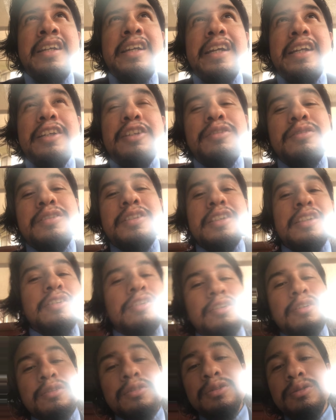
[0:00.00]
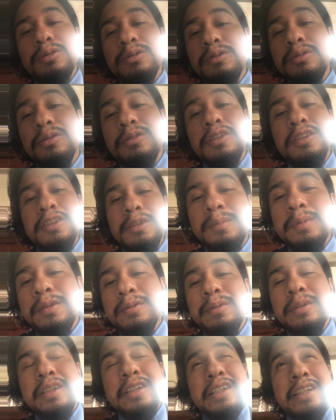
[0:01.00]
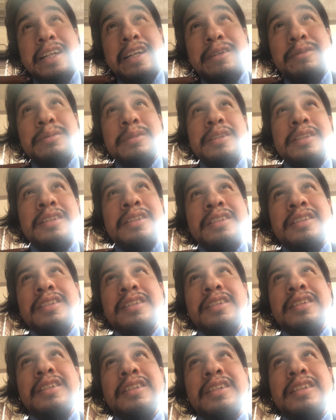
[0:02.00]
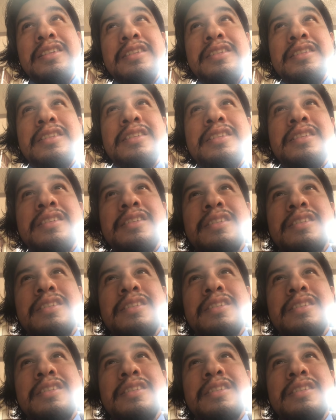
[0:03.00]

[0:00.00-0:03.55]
and then you see girls who you could be working out with because